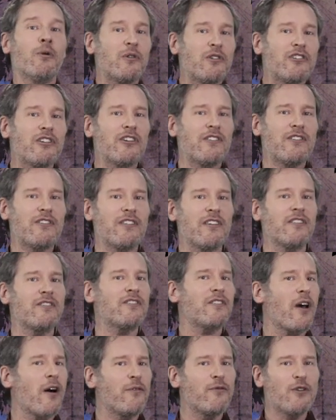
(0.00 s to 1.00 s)
which
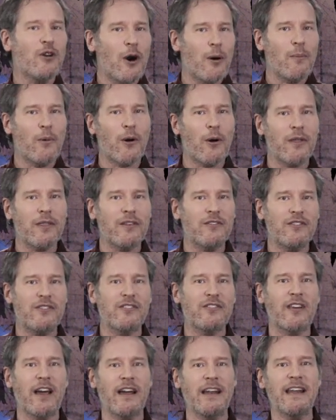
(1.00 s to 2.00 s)
consists of no more than
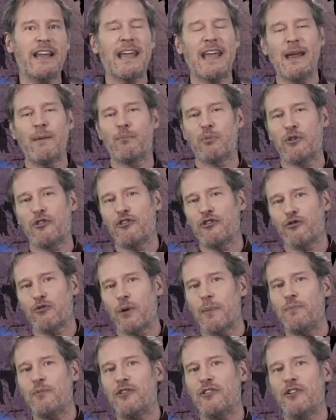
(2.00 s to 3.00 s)
signing a
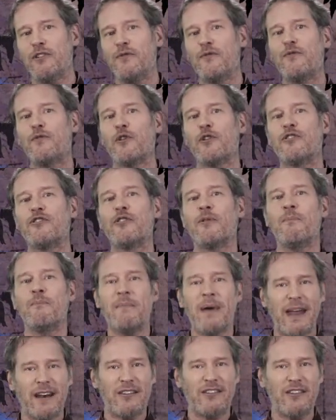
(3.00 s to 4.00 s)
prescription for
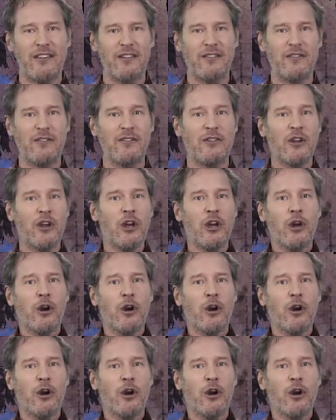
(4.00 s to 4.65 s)
some medicines,